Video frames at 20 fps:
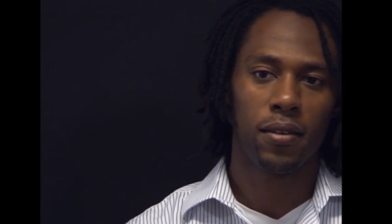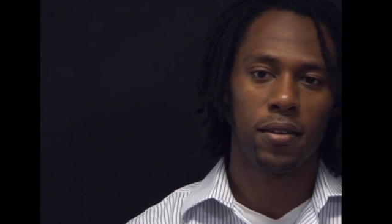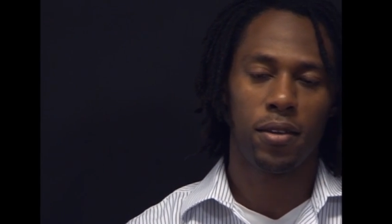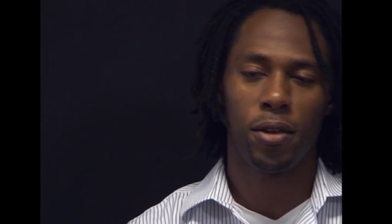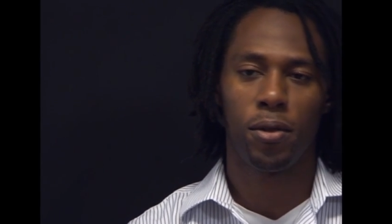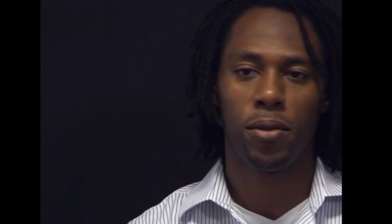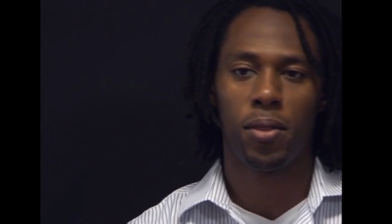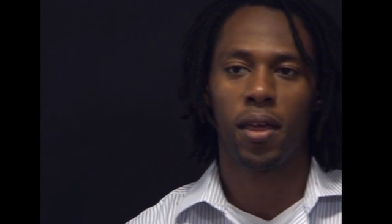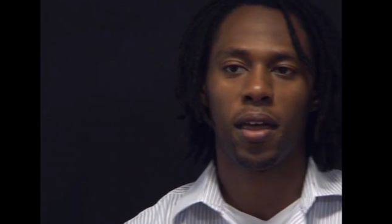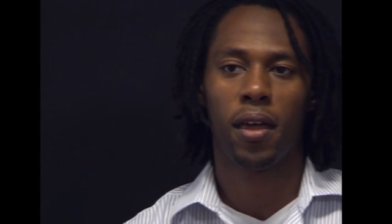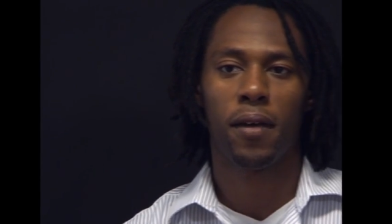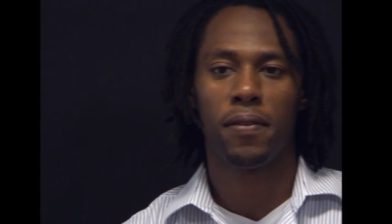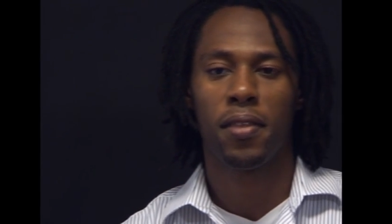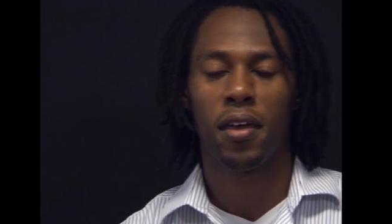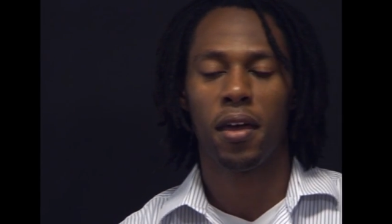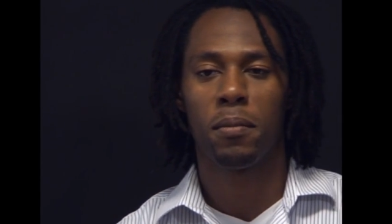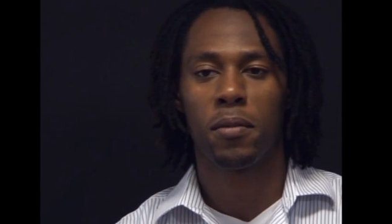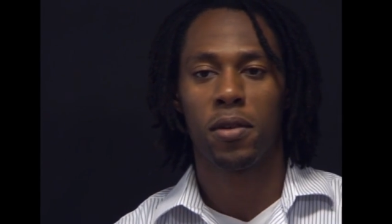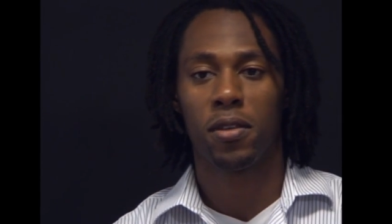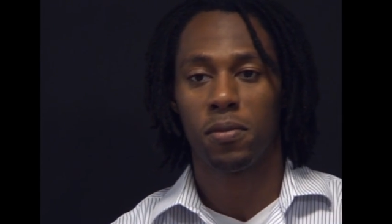Do you think of
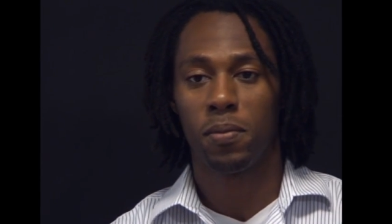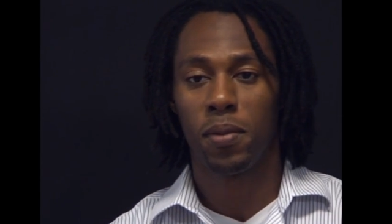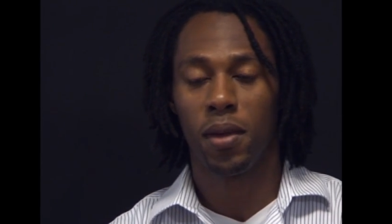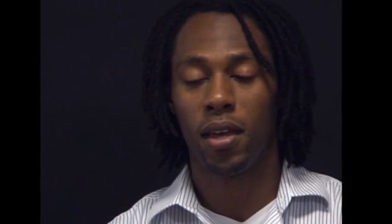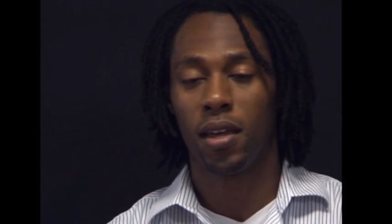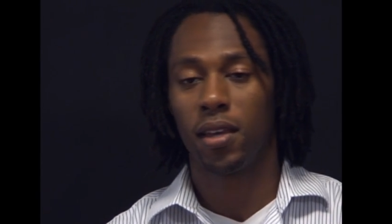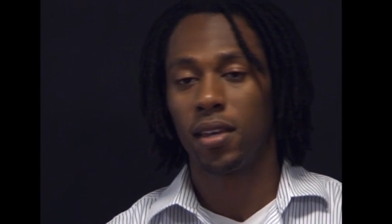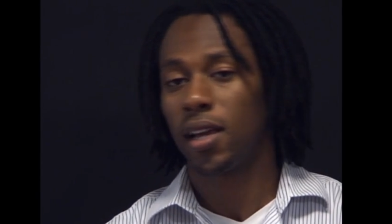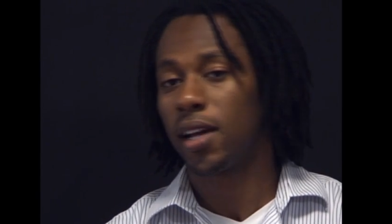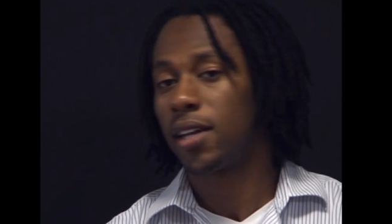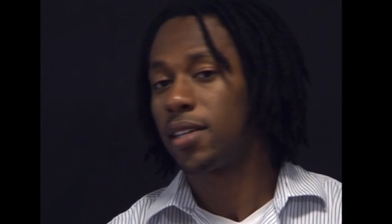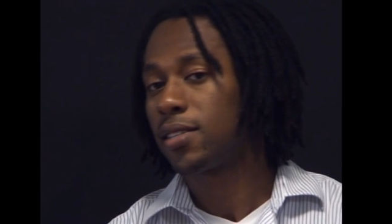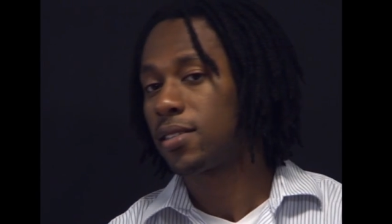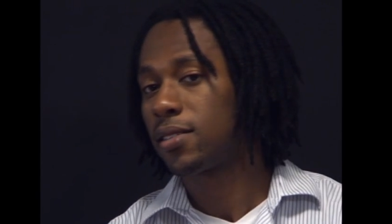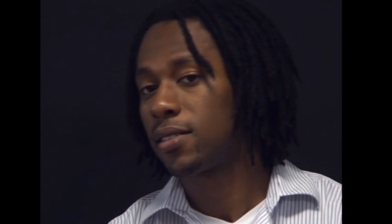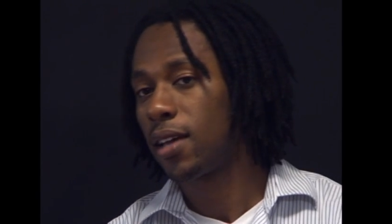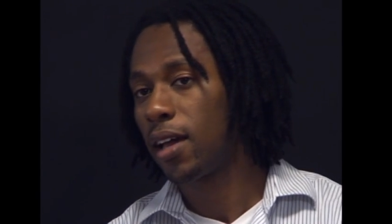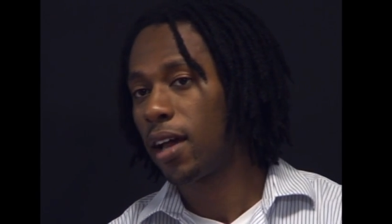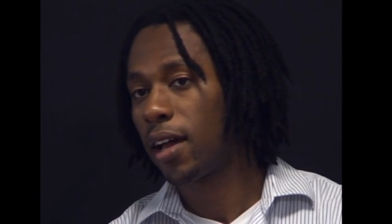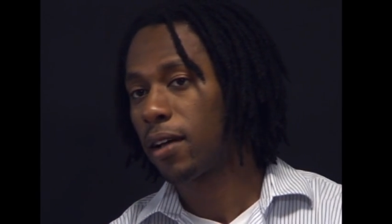them as being nice
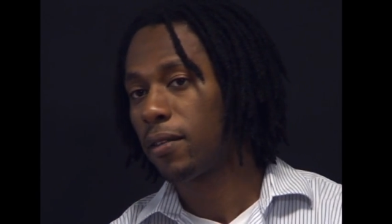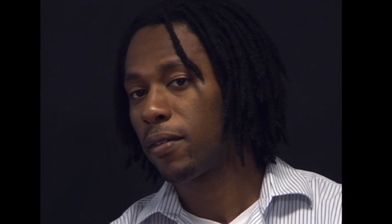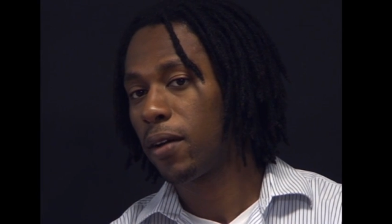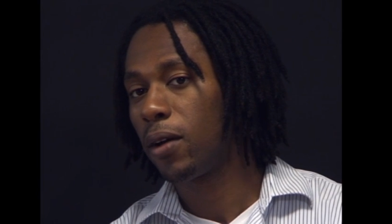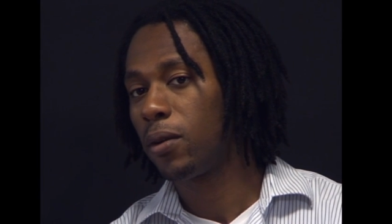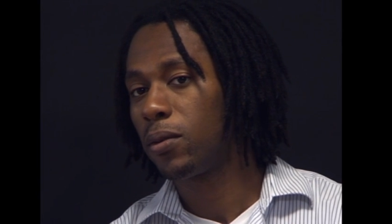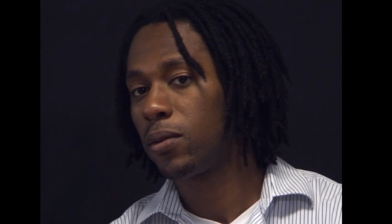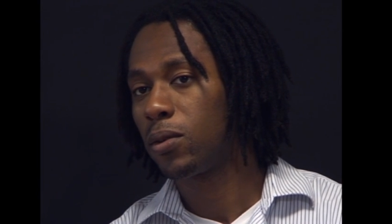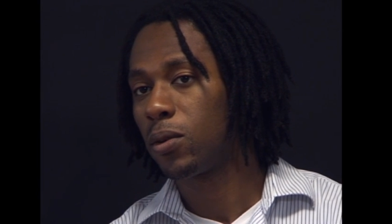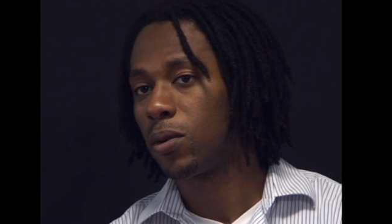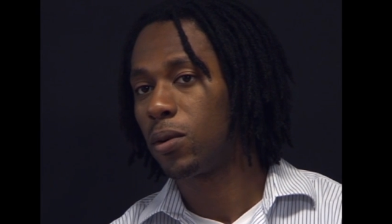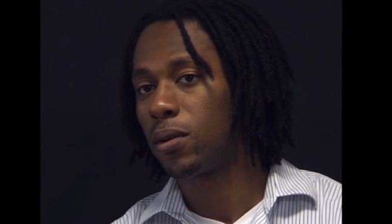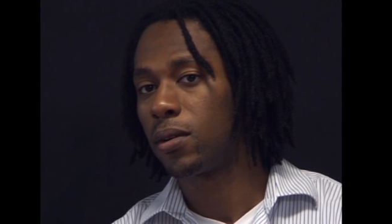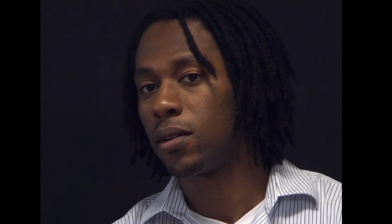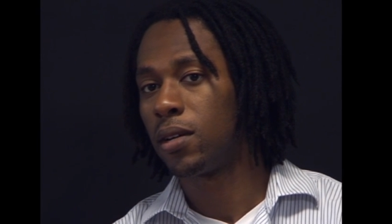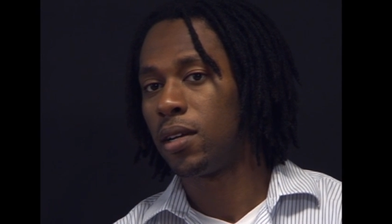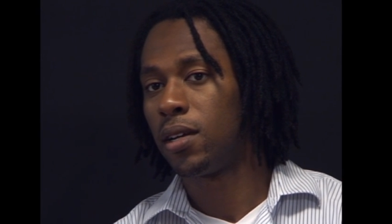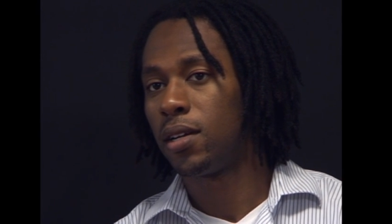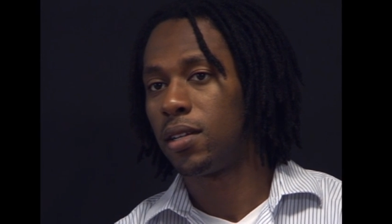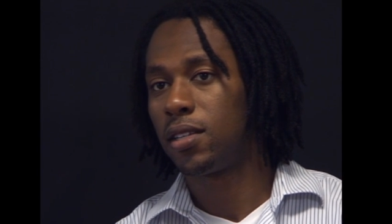to hang around or
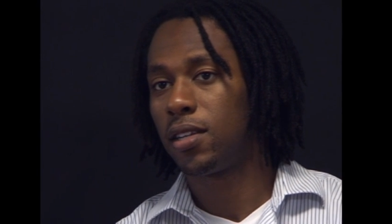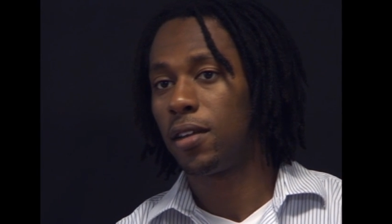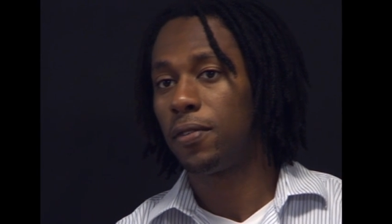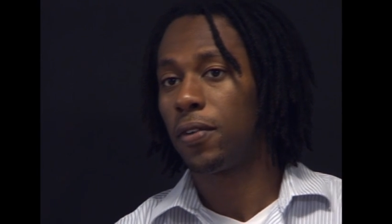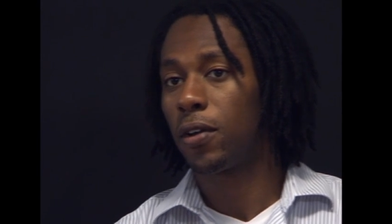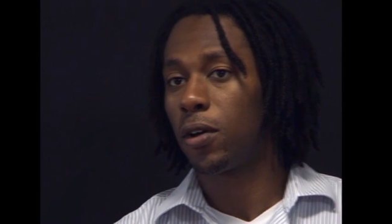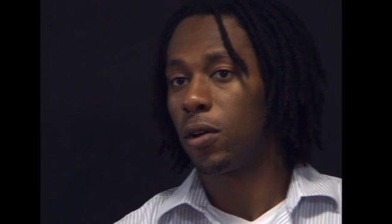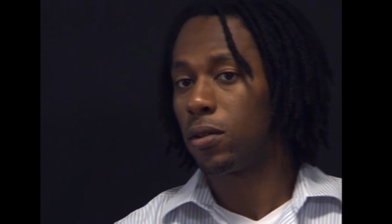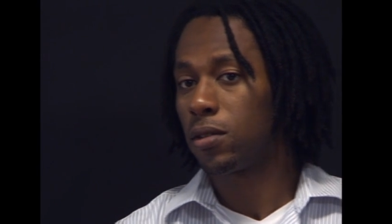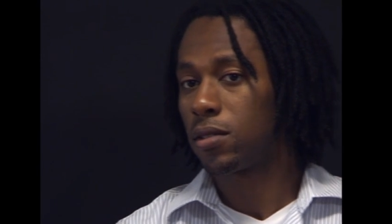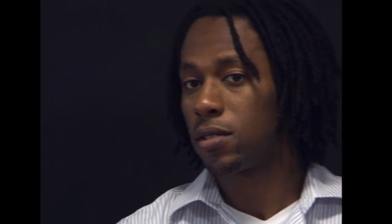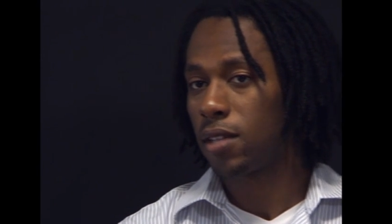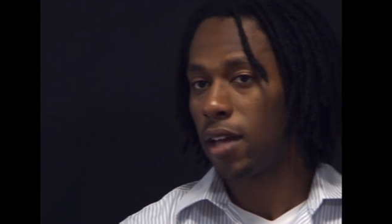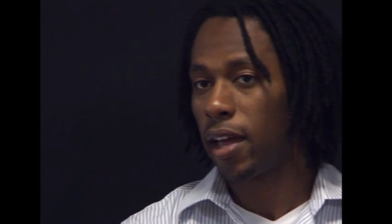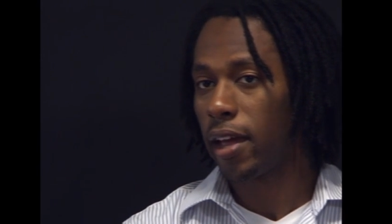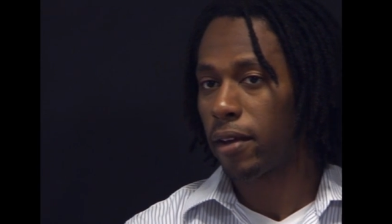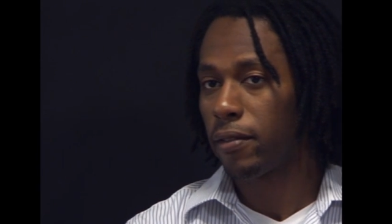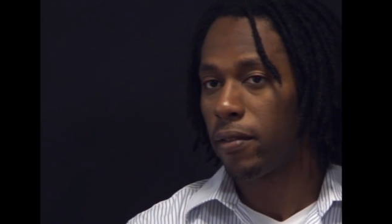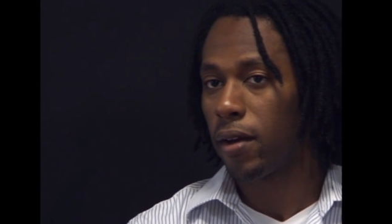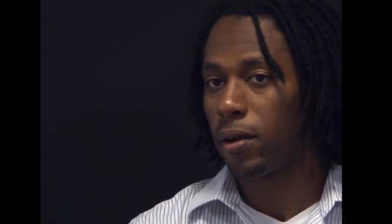difficult to
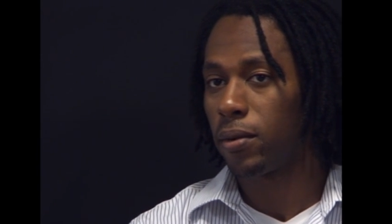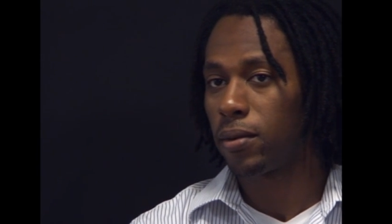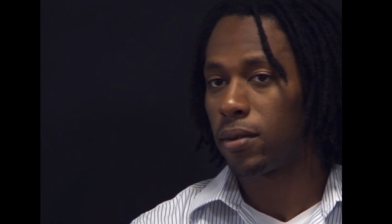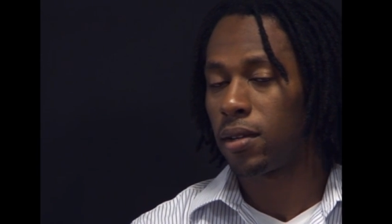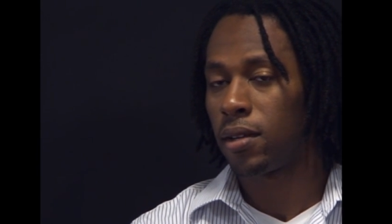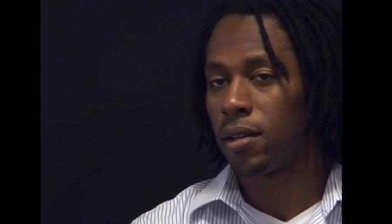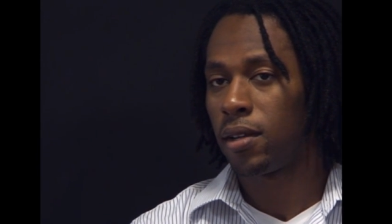hang around?